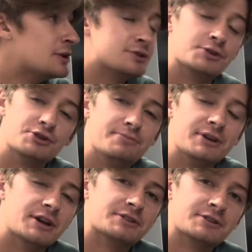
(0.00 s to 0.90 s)
So
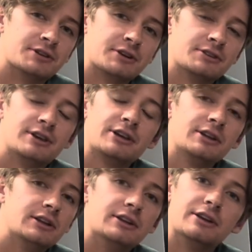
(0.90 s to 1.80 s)
UPS isn't going to take
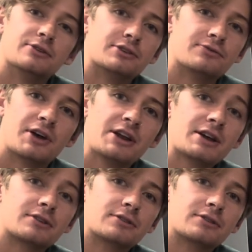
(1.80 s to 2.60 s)
it, and neither is FedEx.